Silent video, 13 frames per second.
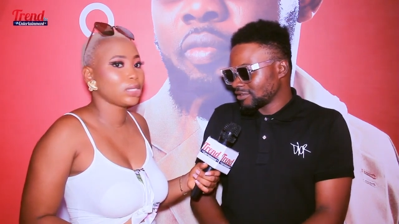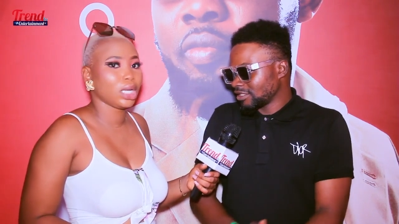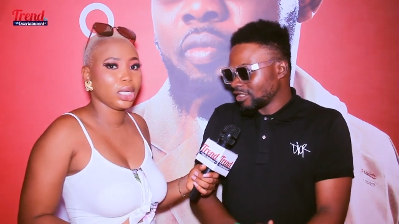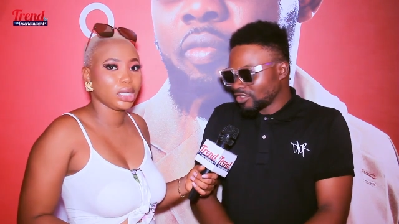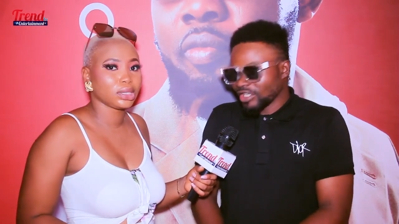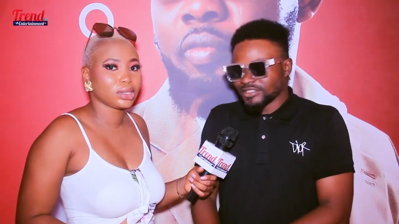
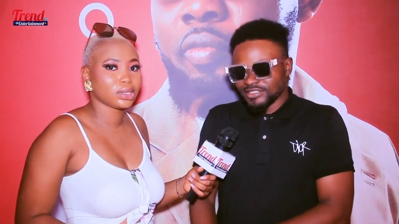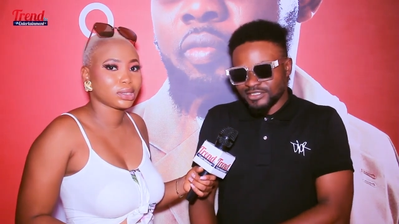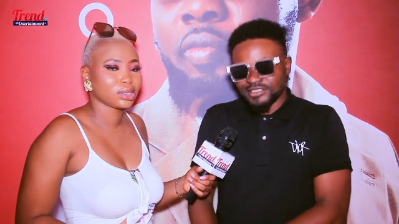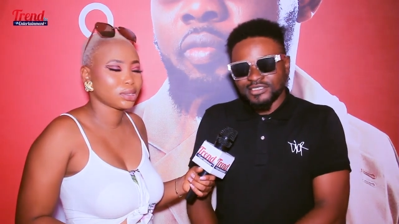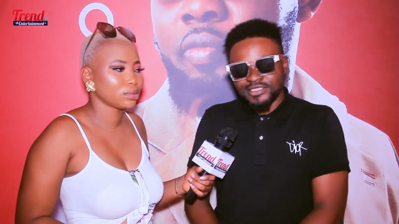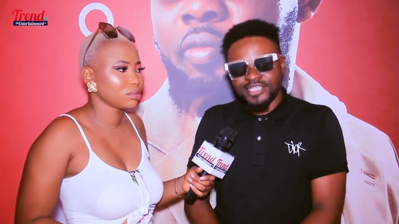Speaker 1: It does its
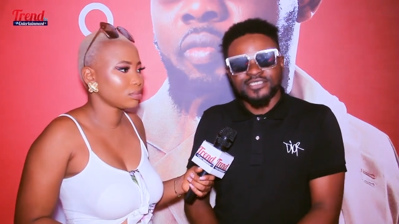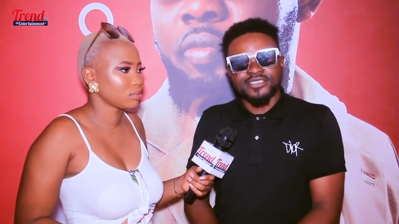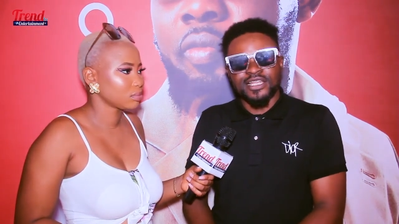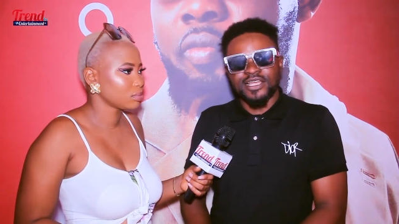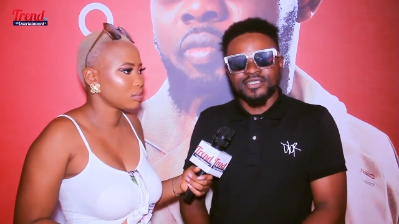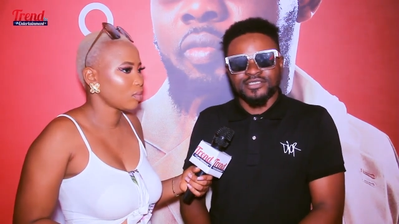thing
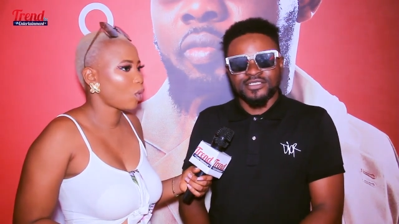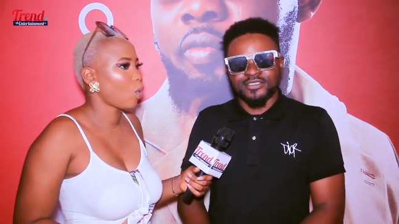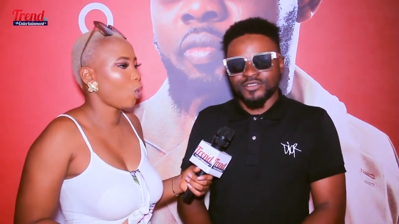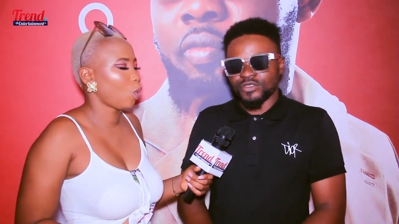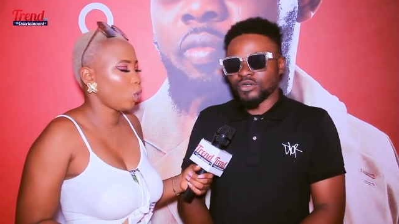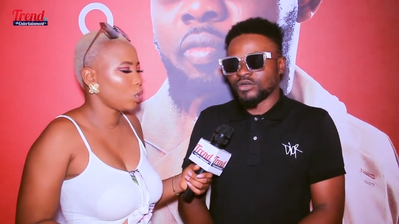excellently.
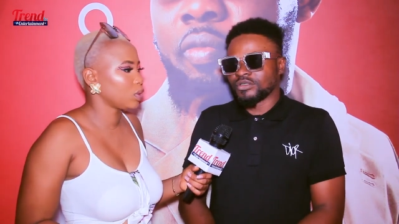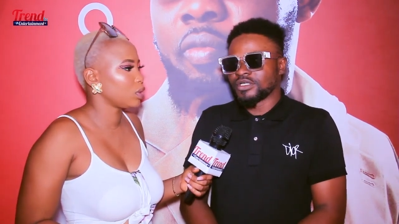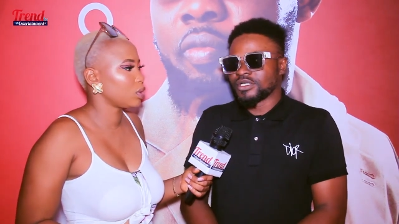So